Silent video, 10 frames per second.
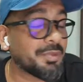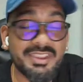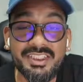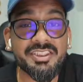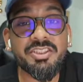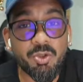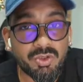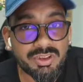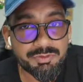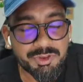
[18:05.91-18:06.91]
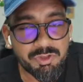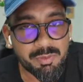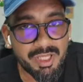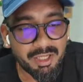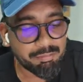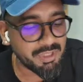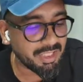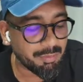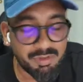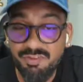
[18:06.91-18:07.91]
session tokens which will be
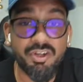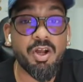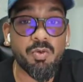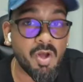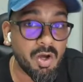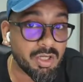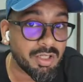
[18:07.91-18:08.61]
applicable for how long?